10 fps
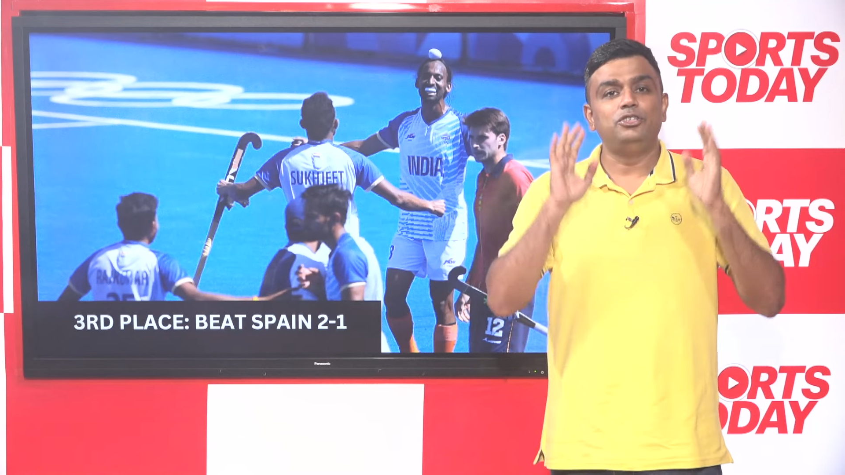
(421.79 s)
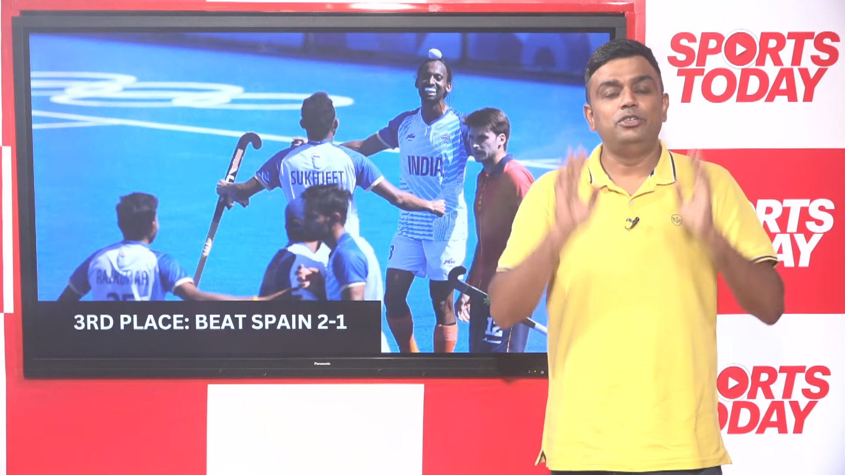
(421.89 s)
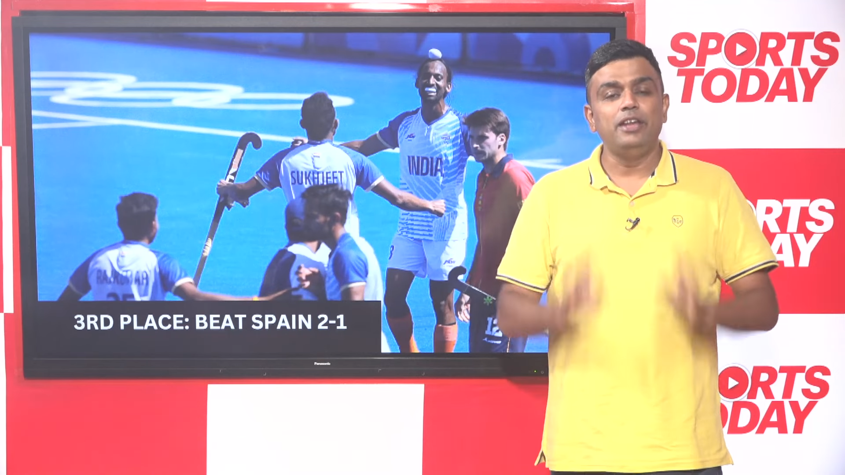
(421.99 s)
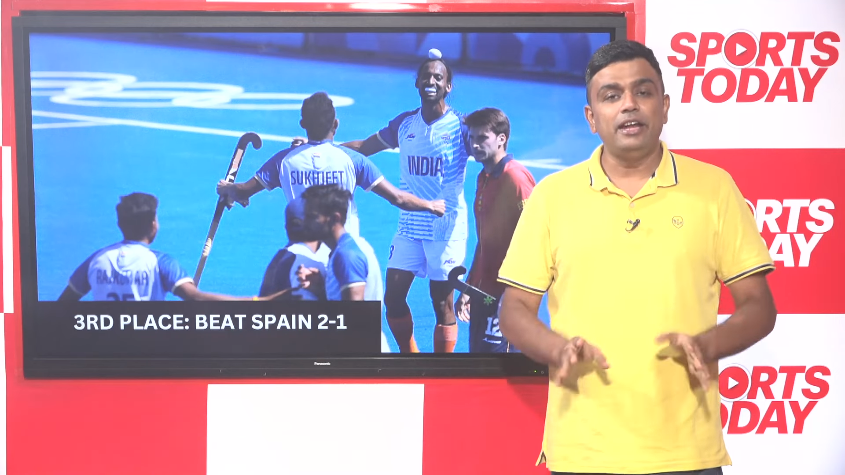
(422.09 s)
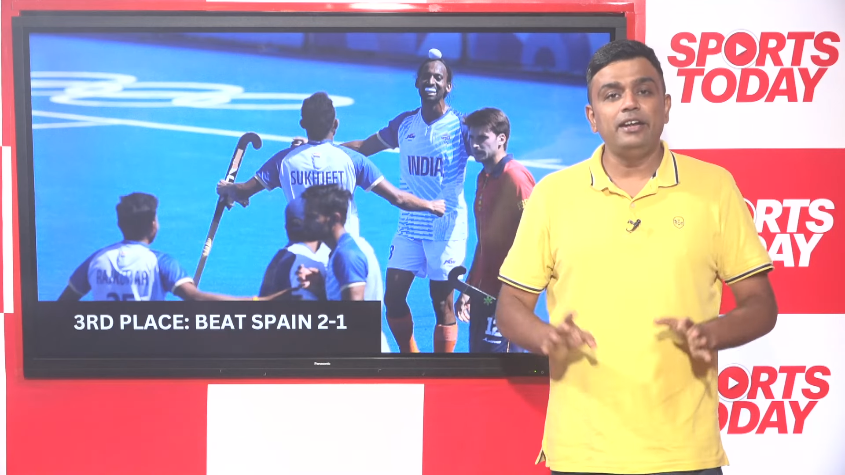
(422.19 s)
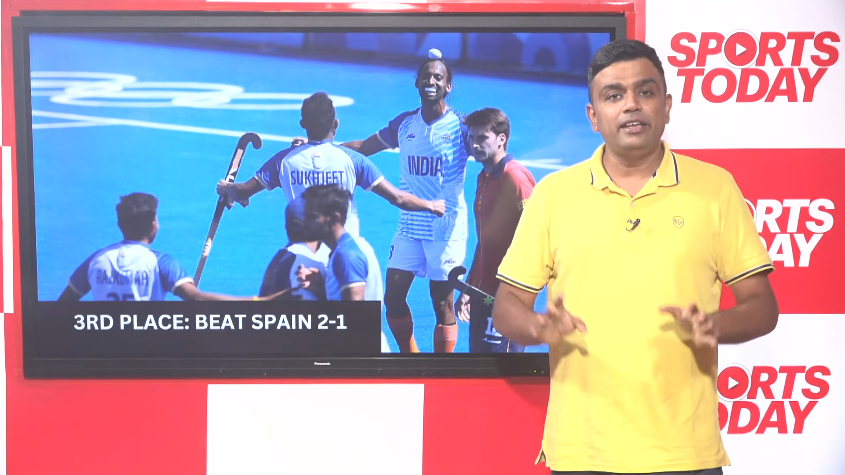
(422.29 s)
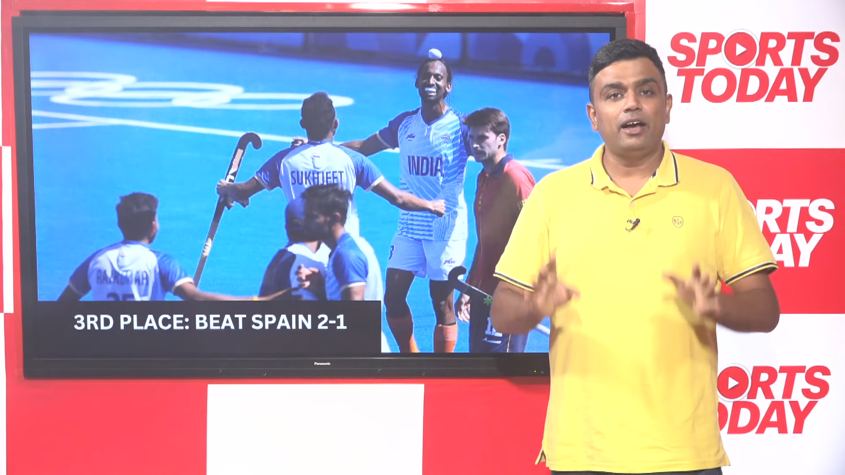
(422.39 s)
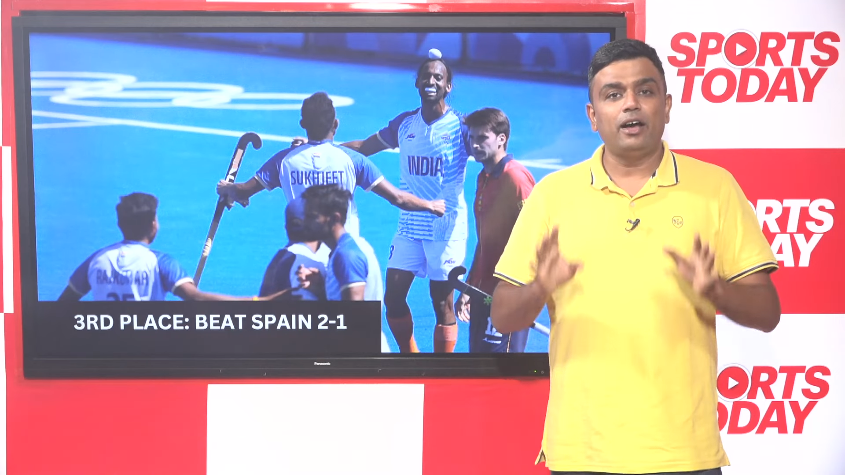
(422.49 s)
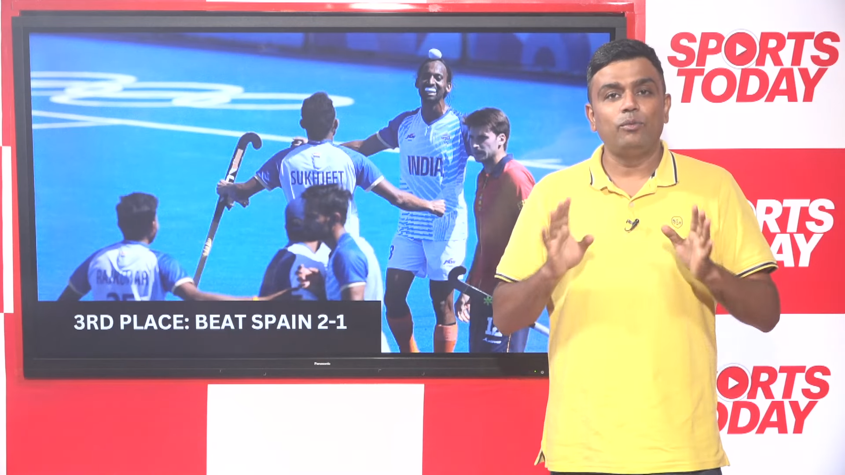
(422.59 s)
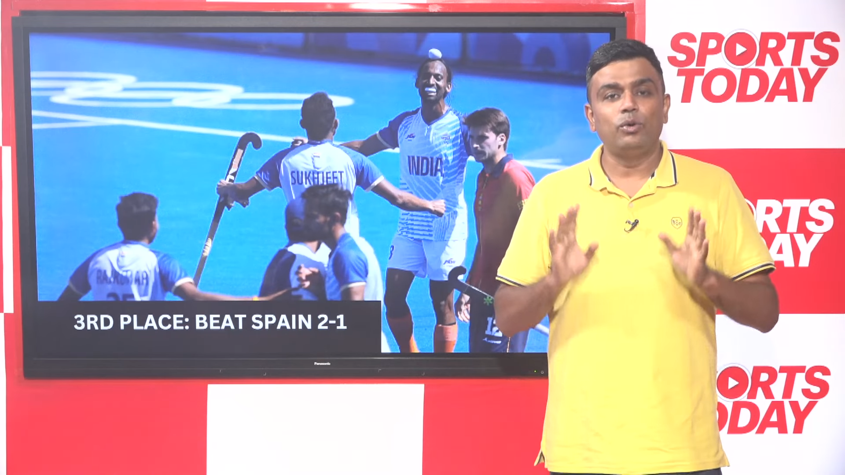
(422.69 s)
India
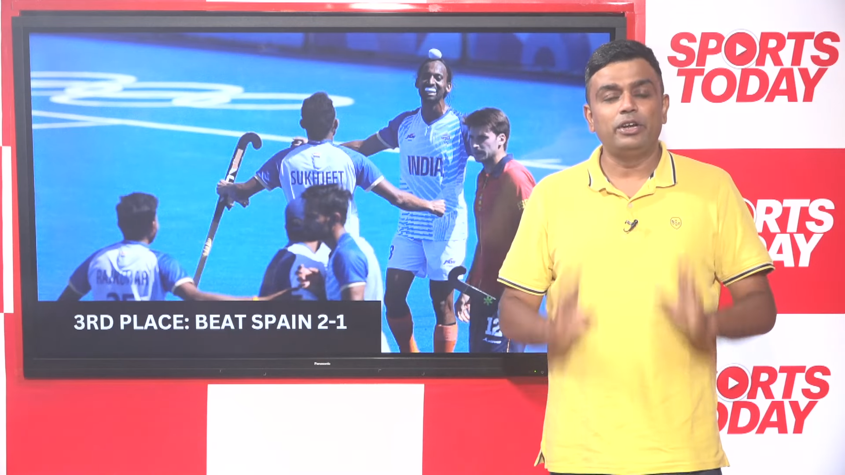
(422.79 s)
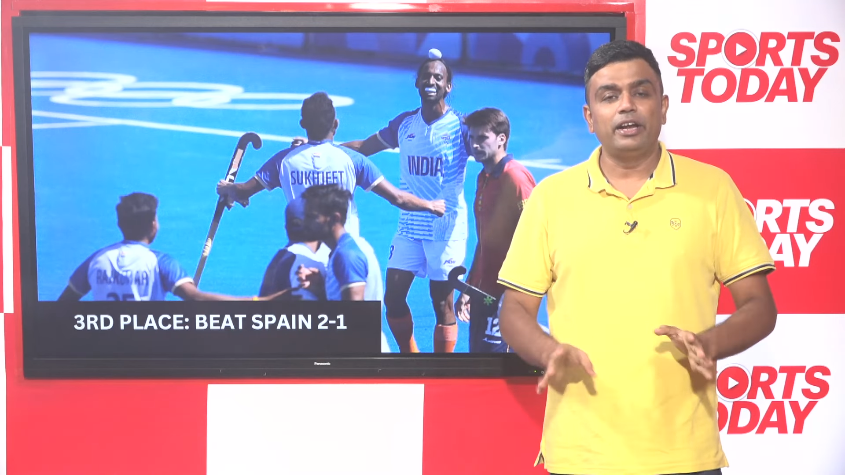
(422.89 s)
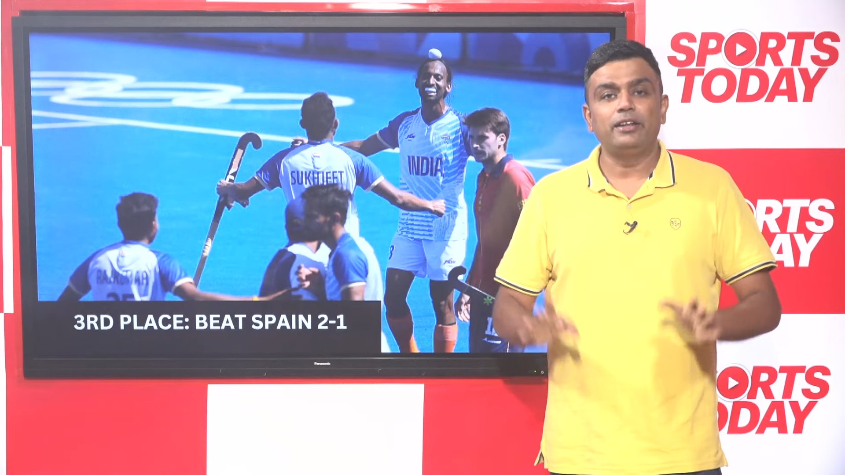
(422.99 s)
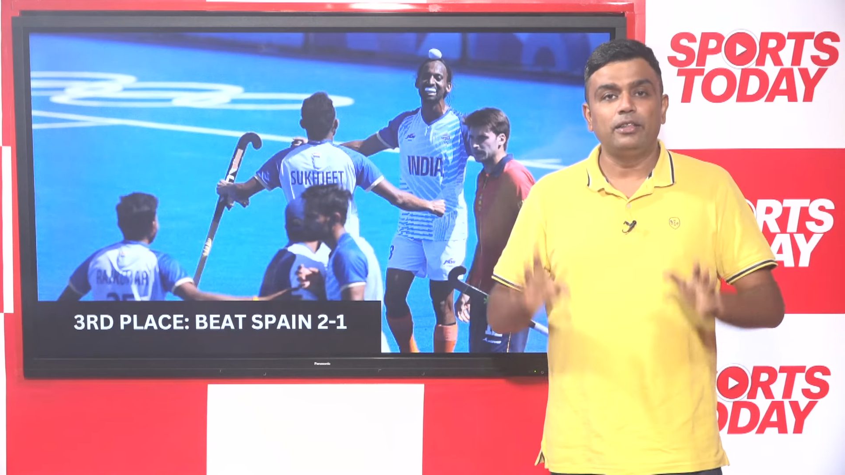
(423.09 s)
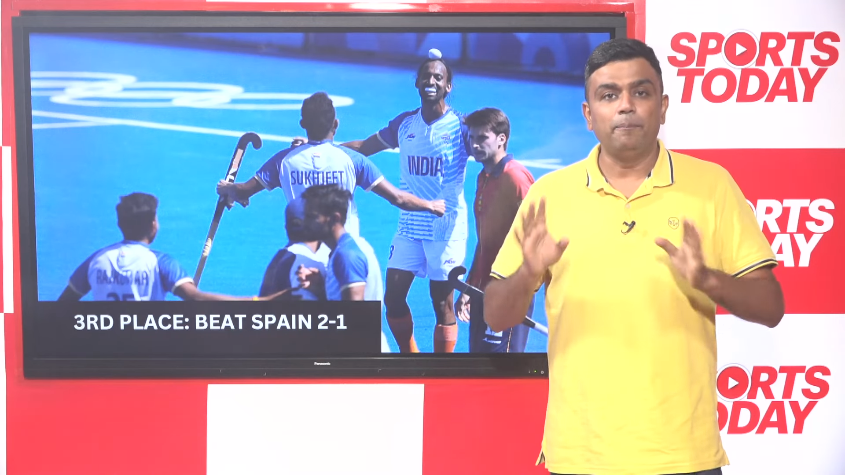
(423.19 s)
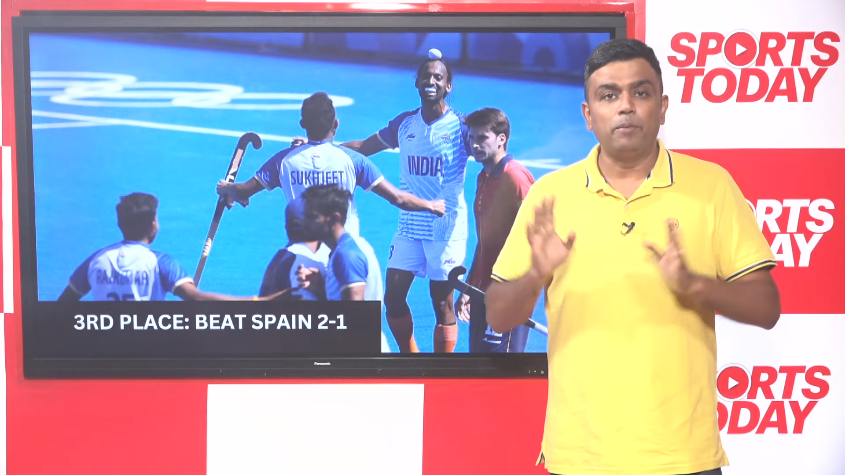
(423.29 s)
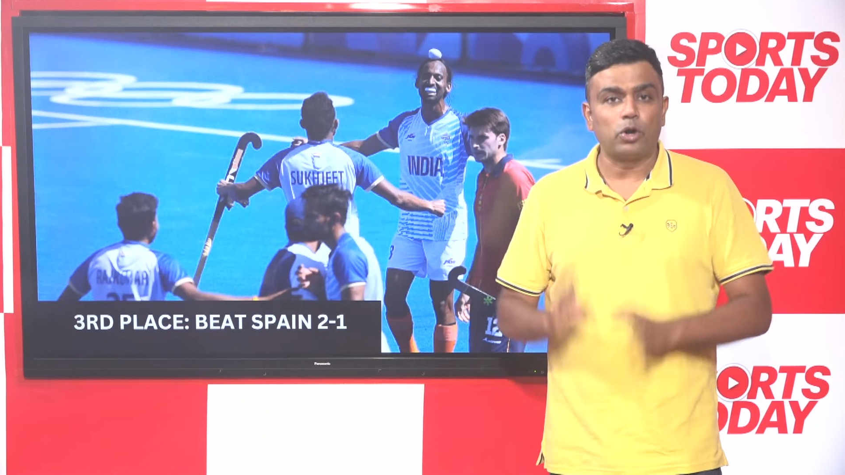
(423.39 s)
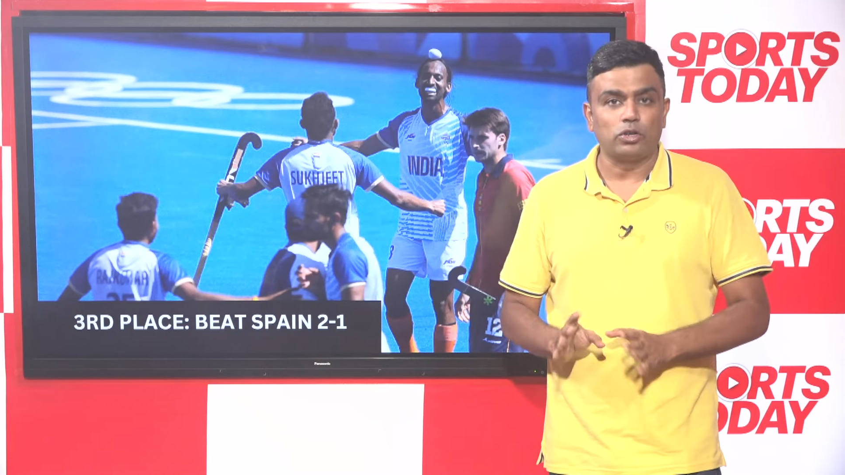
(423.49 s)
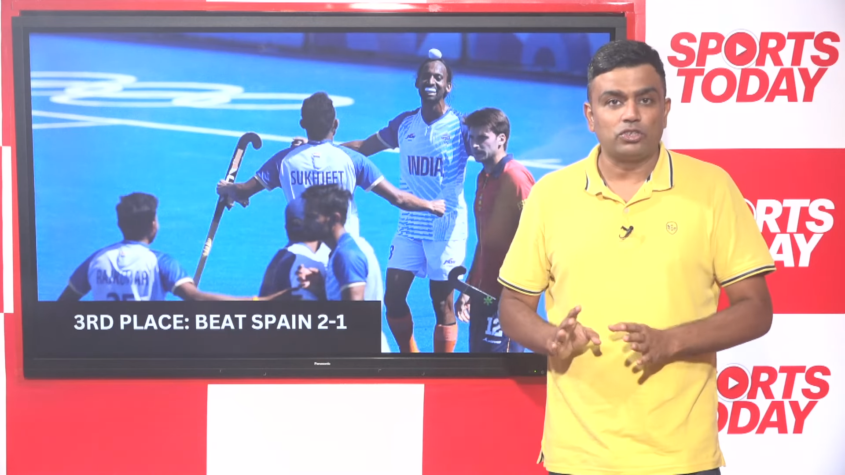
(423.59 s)
would get the bronze.